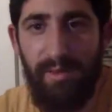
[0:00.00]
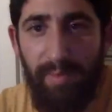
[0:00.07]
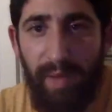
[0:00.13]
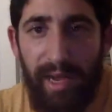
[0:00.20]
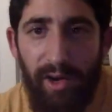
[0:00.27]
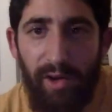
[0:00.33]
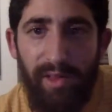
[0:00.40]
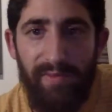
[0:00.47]

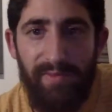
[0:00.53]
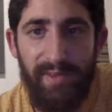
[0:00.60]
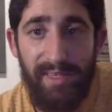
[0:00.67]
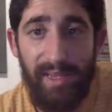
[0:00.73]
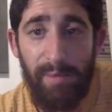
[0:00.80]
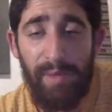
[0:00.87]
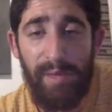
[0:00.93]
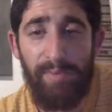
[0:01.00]
I know that for
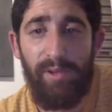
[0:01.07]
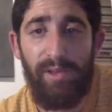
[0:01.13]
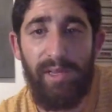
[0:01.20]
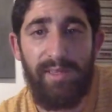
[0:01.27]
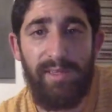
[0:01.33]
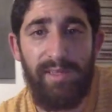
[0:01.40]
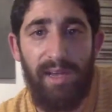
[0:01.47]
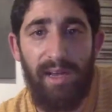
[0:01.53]
some people
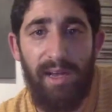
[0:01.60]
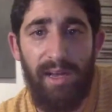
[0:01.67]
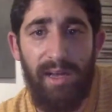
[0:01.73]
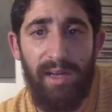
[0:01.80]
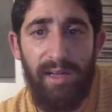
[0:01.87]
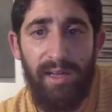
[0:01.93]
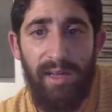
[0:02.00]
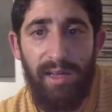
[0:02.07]

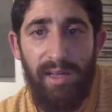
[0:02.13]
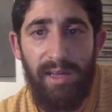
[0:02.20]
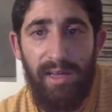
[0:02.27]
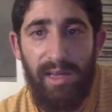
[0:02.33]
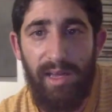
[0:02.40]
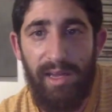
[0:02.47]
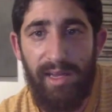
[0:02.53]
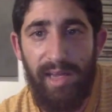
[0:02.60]

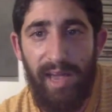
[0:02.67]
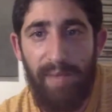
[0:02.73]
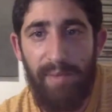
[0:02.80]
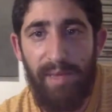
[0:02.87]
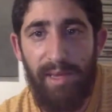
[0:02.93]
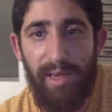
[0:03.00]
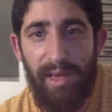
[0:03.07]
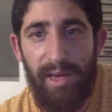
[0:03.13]
it can
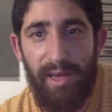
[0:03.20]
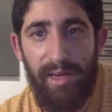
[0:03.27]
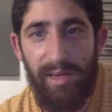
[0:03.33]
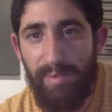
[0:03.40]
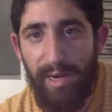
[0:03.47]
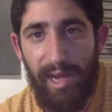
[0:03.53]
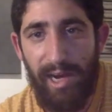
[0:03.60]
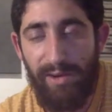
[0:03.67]
be a little
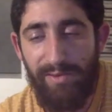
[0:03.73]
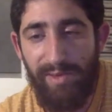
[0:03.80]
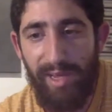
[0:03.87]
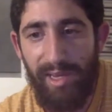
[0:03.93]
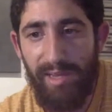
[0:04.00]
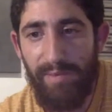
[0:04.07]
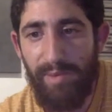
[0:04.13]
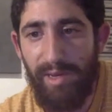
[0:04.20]
bit
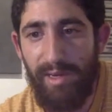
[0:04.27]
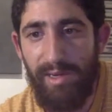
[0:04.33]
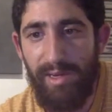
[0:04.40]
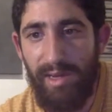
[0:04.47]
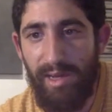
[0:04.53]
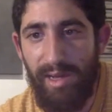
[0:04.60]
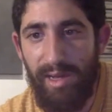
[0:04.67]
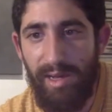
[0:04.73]
aggravating, but
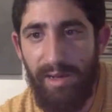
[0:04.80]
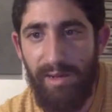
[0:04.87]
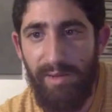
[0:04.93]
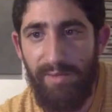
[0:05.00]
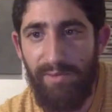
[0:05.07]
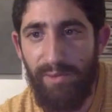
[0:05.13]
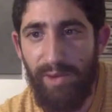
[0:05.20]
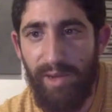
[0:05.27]

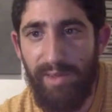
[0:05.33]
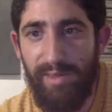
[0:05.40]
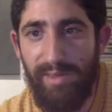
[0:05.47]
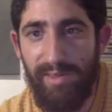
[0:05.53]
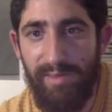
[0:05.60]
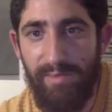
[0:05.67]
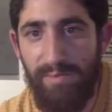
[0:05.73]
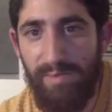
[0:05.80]
for
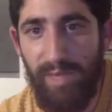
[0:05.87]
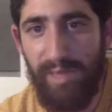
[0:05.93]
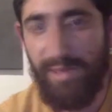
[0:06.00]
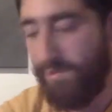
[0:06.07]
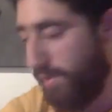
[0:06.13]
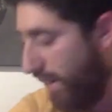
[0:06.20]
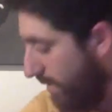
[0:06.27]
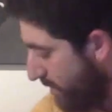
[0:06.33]
us,
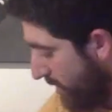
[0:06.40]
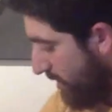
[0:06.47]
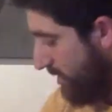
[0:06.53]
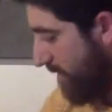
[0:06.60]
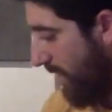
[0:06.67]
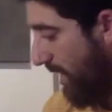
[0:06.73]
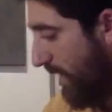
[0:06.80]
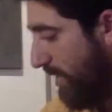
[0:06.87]
it's part of the
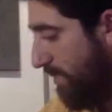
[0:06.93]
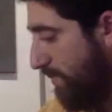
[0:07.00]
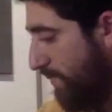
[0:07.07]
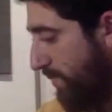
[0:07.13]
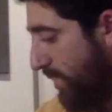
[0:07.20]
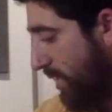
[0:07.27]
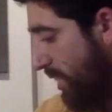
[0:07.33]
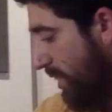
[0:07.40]
design.
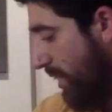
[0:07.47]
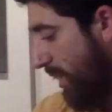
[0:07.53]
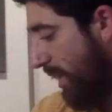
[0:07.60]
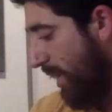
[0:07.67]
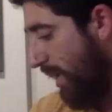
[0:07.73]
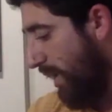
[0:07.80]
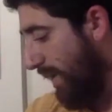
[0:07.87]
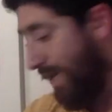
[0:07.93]

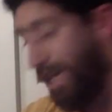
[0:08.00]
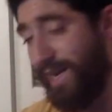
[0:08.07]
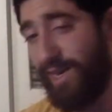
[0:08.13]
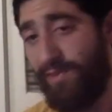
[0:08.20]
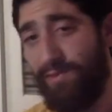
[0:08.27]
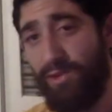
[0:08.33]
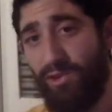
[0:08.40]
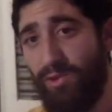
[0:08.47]
Again,
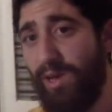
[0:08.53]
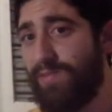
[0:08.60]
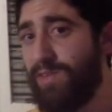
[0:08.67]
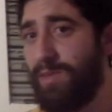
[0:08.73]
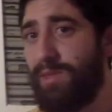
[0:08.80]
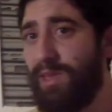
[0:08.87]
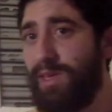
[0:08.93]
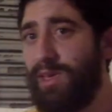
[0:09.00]
if you do have
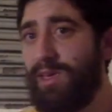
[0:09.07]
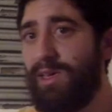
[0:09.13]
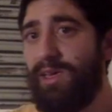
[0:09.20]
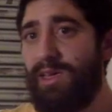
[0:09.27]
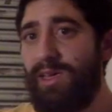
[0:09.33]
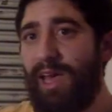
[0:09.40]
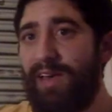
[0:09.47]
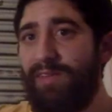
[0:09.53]
something
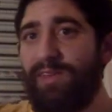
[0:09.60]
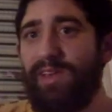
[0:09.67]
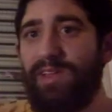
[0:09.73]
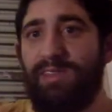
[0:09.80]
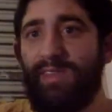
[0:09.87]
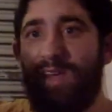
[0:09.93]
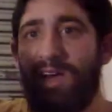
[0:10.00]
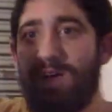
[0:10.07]
heavy
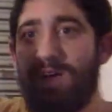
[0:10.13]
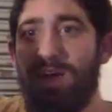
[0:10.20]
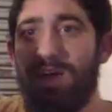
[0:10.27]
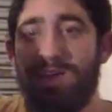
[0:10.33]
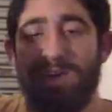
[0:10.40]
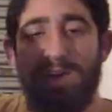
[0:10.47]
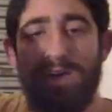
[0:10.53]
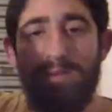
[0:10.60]
inside,
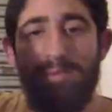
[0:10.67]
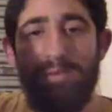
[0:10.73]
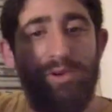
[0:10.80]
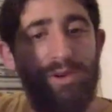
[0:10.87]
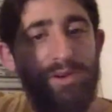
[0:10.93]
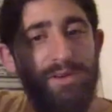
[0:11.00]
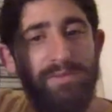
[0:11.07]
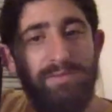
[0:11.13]
like a
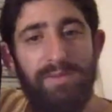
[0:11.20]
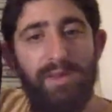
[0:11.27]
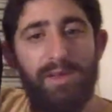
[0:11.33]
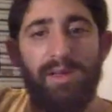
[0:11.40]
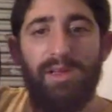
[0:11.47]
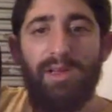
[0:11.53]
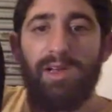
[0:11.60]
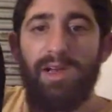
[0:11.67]
book
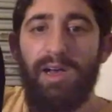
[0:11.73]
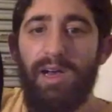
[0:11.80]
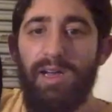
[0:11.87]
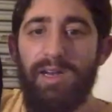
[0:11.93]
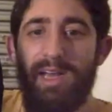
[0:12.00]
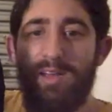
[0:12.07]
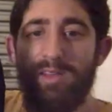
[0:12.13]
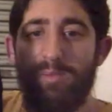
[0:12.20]

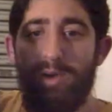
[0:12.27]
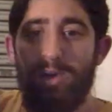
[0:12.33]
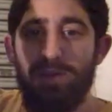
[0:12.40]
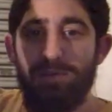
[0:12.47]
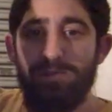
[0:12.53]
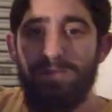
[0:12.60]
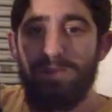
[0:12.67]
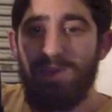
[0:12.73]
down the
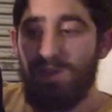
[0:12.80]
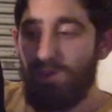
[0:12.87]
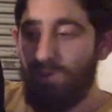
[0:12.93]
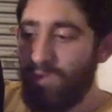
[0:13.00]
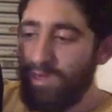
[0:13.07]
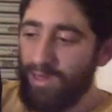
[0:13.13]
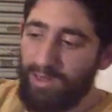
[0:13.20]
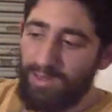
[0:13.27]
bottom, then it
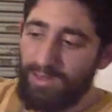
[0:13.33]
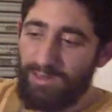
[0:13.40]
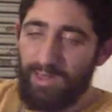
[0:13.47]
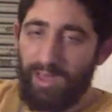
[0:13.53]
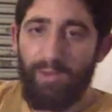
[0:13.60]
will